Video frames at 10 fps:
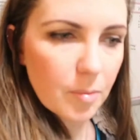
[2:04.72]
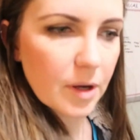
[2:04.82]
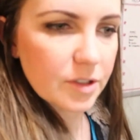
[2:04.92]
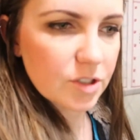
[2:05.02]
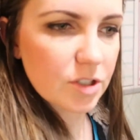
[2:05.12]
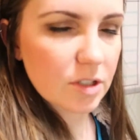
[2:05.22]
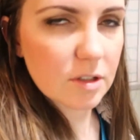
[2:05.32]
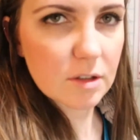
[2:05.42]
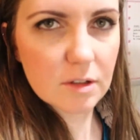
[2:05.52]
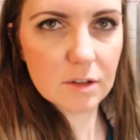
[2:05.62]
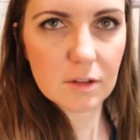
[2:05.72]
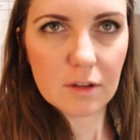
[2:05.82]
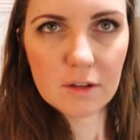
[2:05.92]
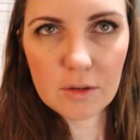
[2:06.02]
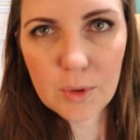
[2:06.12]
bunch
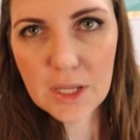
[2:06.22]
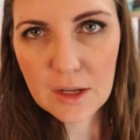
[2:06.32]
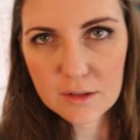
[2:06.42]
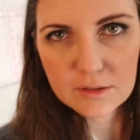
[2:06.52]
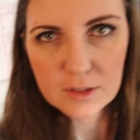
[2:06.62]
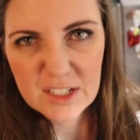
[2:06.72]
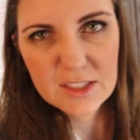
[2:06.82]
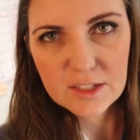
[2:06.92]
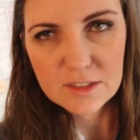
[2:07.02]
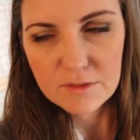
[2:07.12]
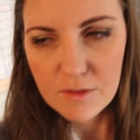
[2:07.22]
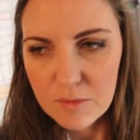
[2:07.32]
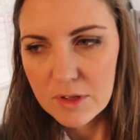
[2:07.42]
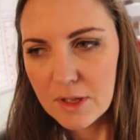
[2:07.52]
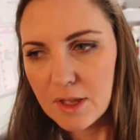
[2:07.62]
on the weekend, like 6 of
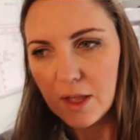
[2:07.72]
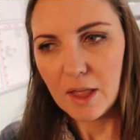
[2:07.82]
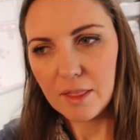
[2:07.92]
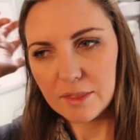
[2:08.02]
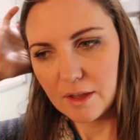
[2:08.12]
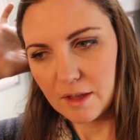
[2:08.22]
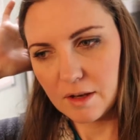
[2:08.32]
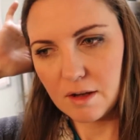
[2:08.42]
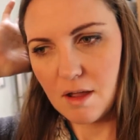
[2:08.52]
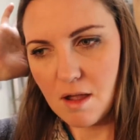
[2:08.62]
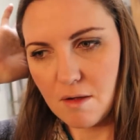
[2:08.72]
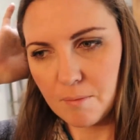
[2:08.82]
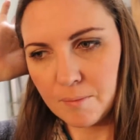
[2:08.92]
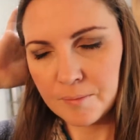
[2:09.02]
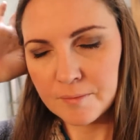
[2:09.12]
them, and
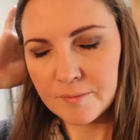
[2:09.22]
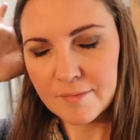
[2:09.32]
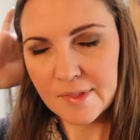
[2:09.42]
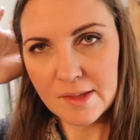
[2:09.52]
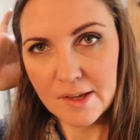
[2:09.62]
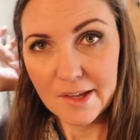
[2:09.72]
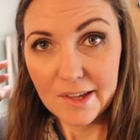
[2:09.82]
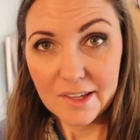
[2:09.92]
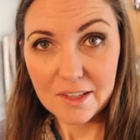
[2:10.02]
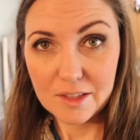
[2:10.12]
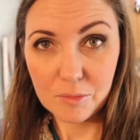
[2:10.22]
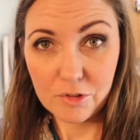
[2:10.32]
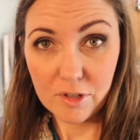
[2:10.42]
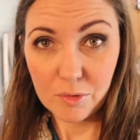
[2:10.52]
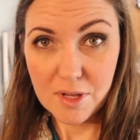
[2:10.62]
then eat them
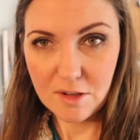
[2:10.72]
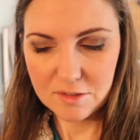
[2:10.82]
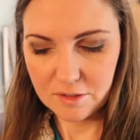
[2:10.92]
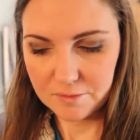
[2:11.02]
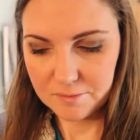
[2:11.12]
throughout the week also.